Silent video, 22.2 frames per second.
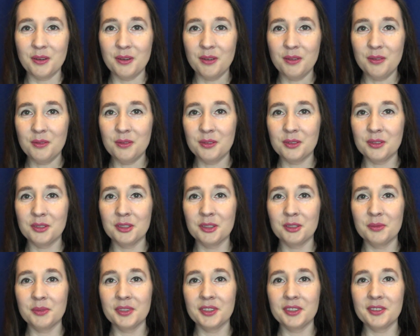
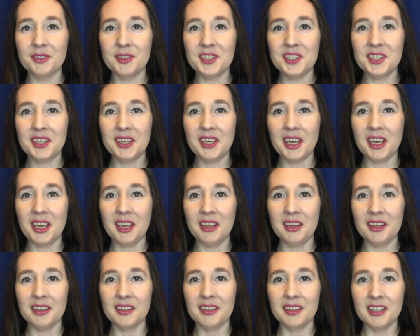Or we're going to
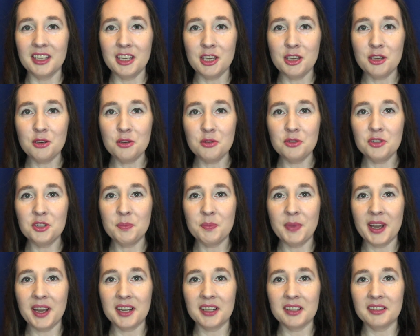get huge
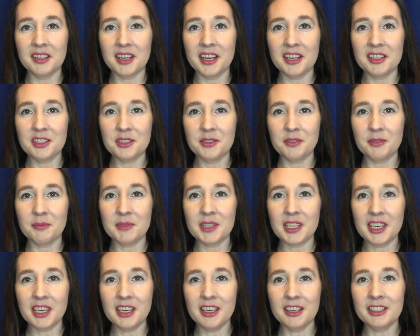backlash from the
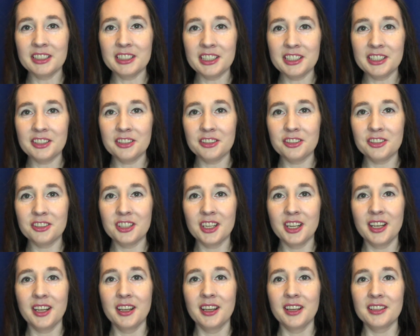English.
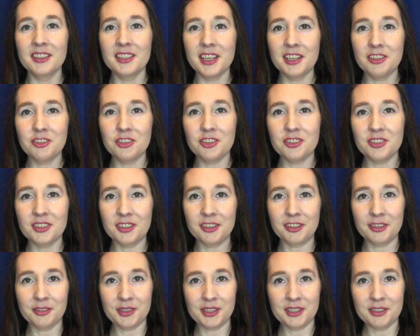Tensions are
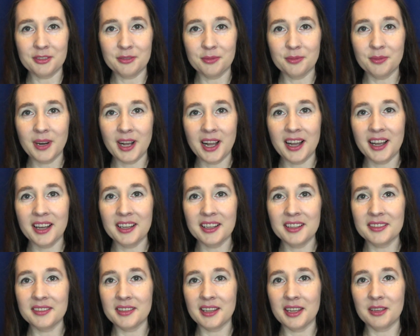going to
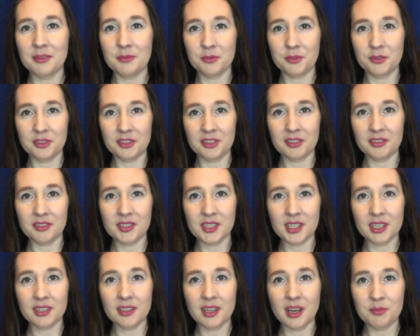rise and we'll start
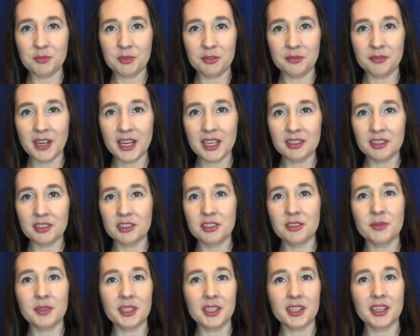seeing a lot more violence
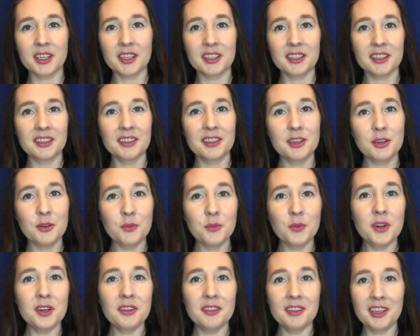going on.
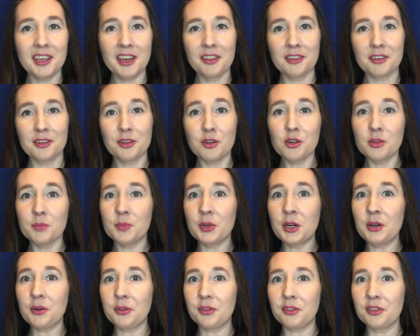One or the other, or
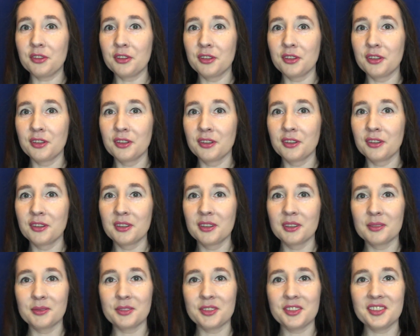both.
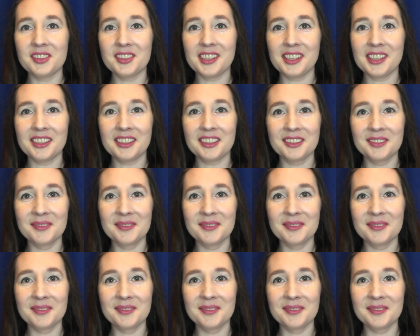We'll see.